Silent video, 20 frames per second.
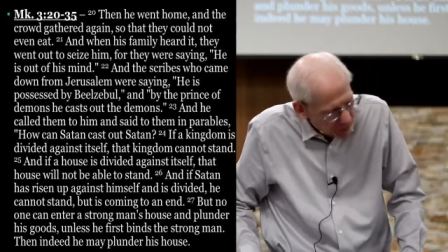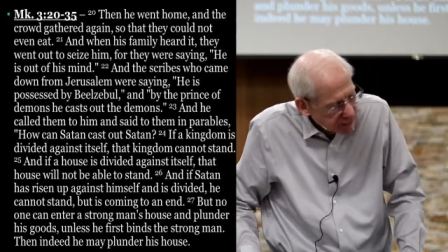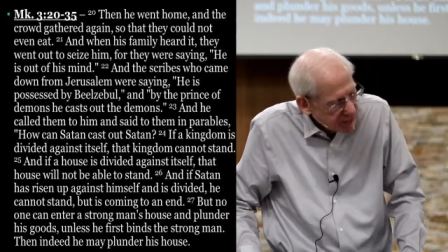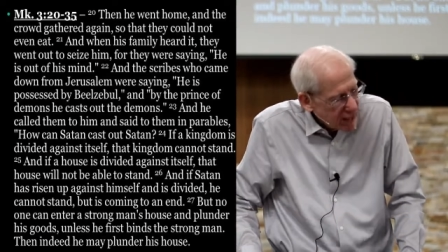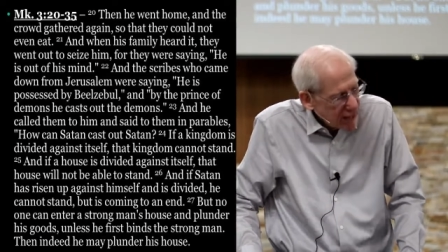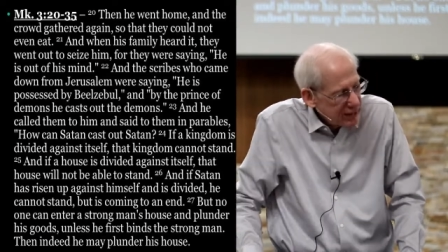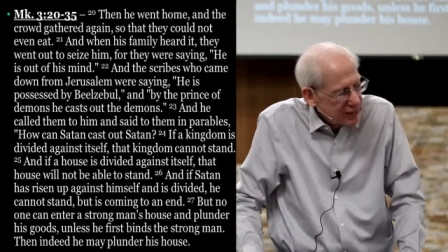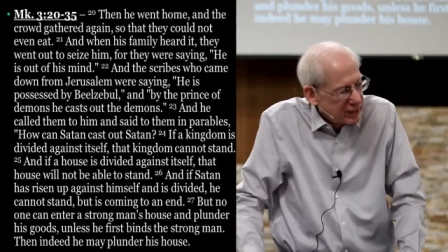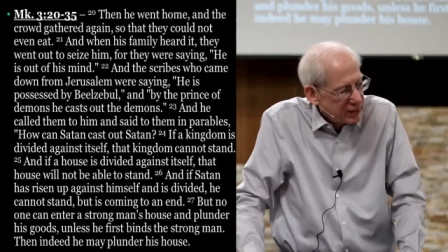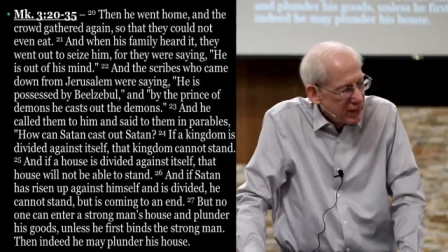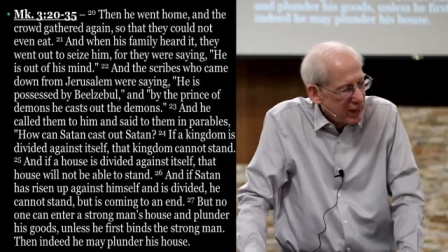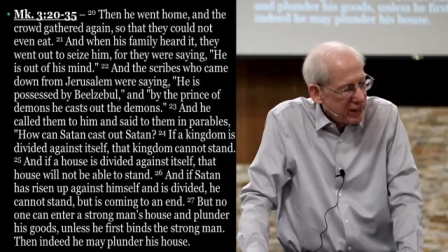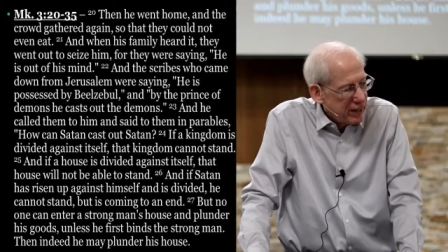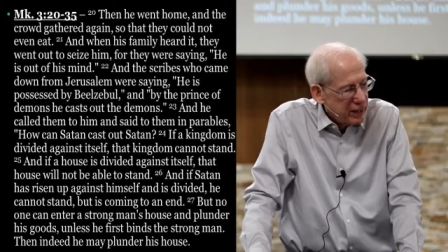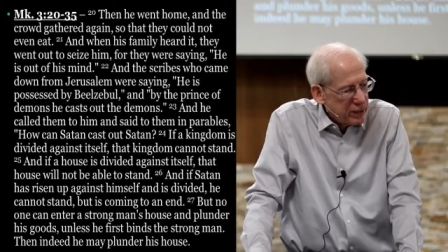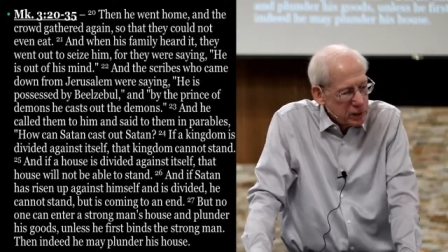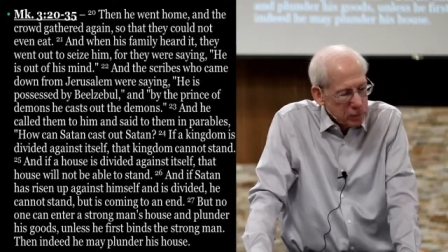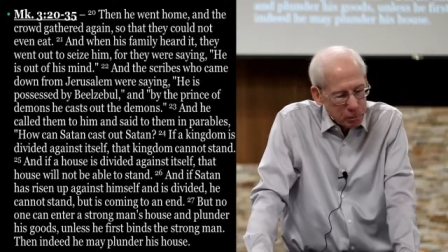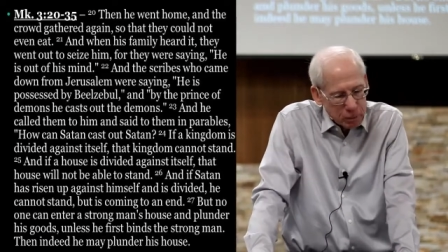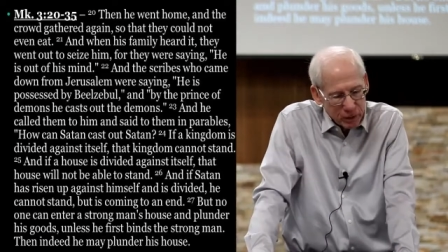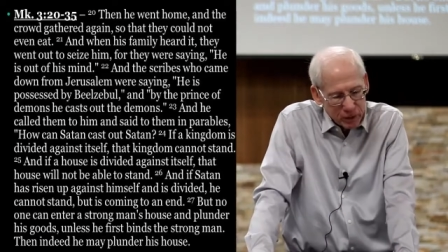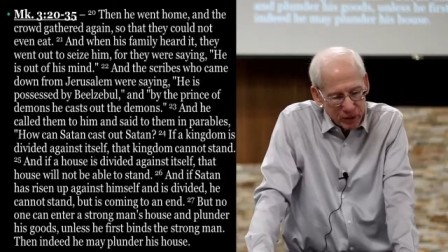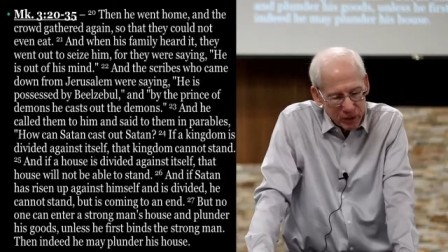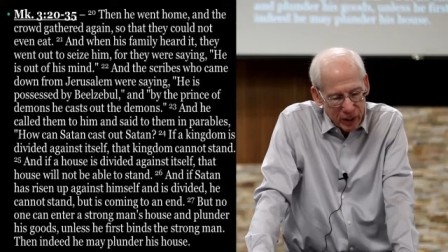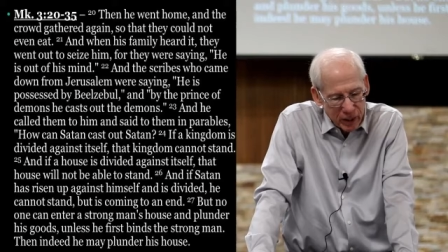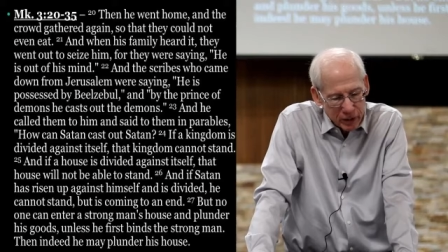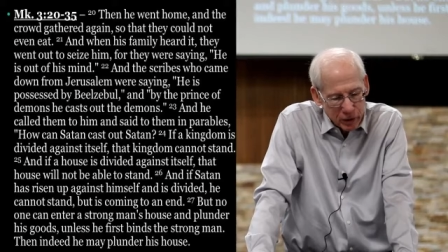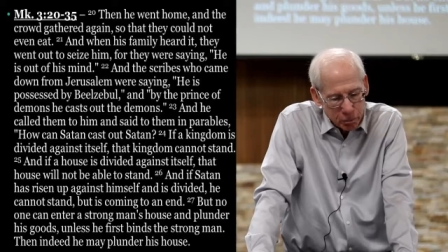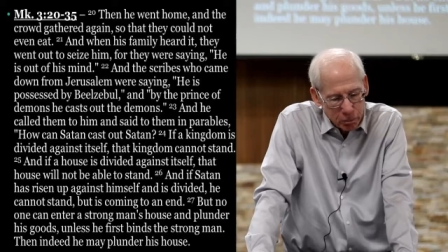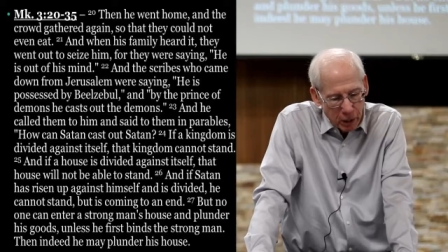that they say he's
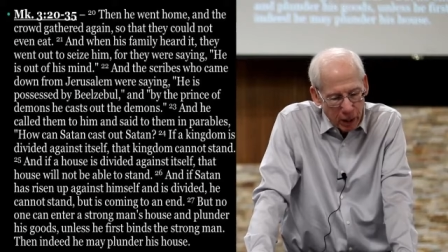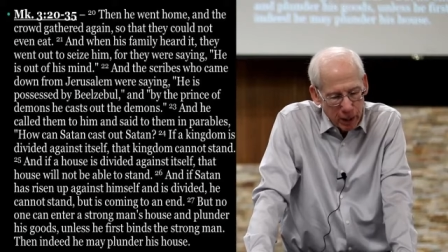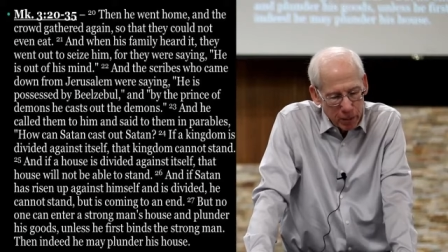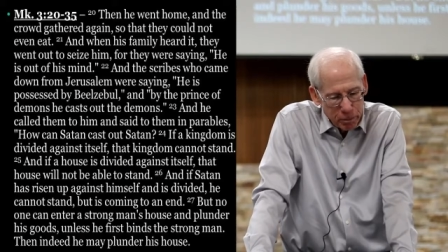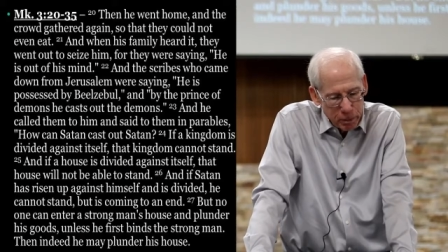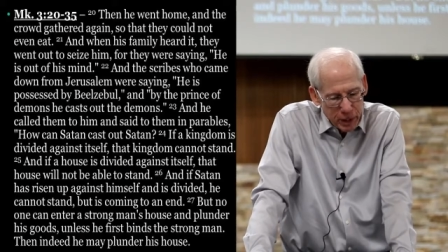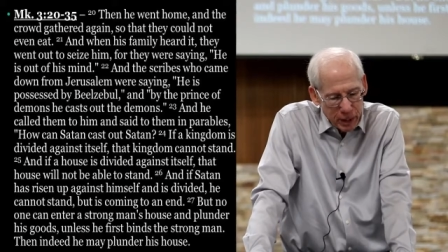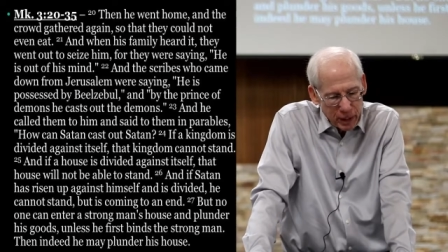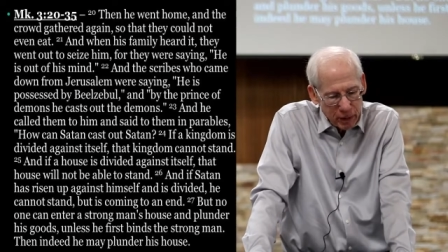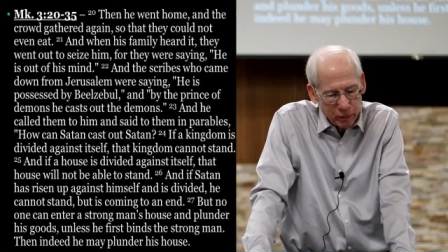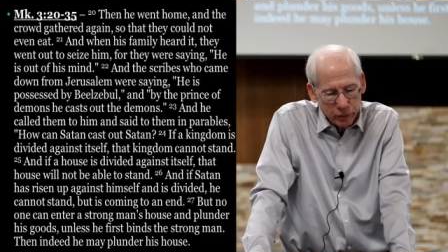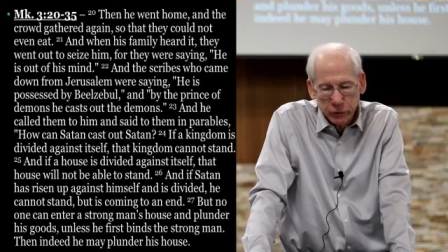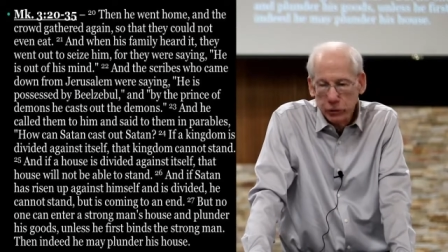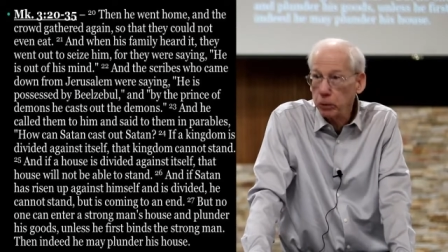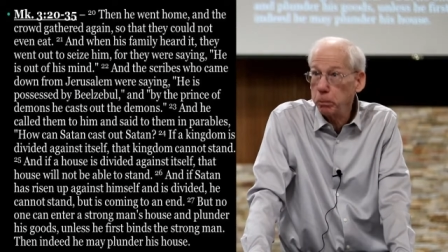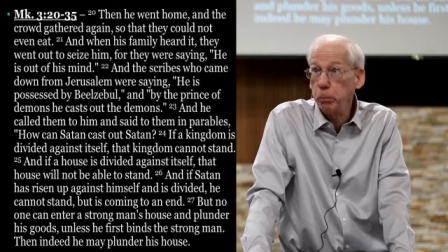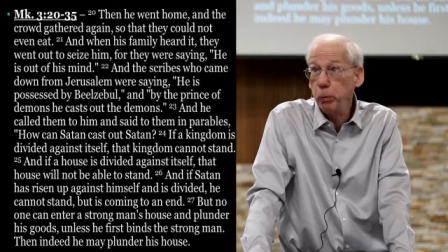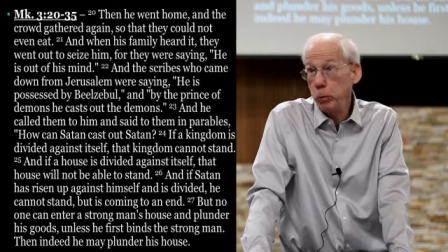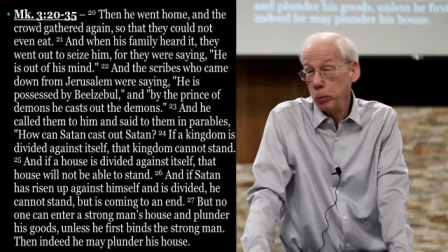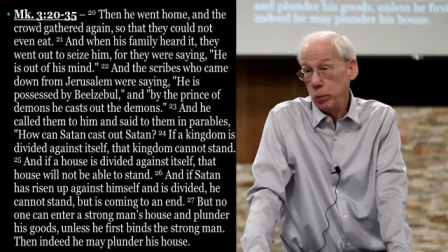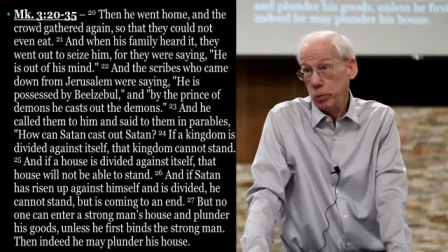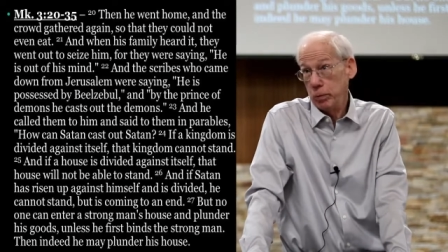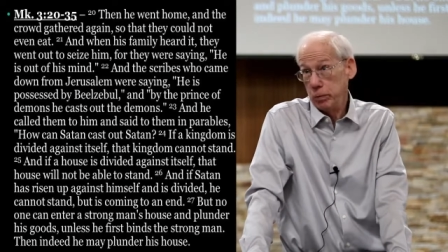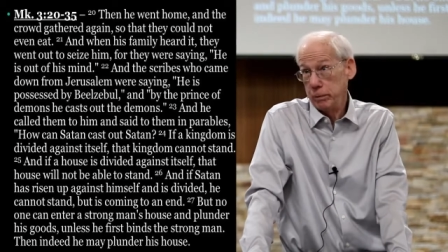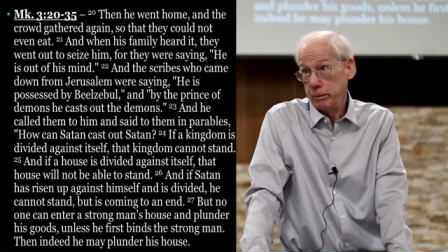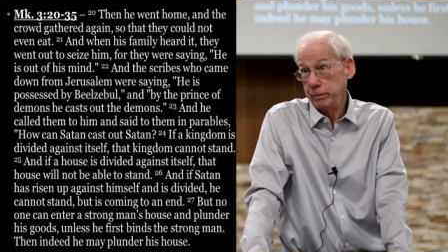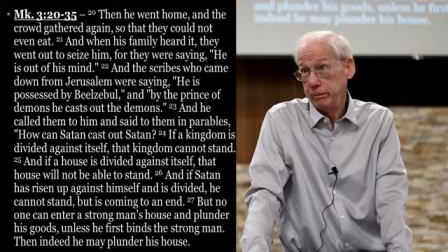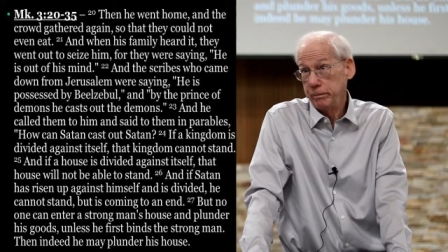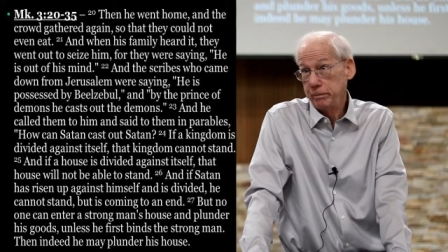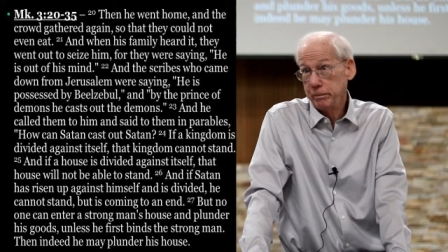possessed by Beelzebul,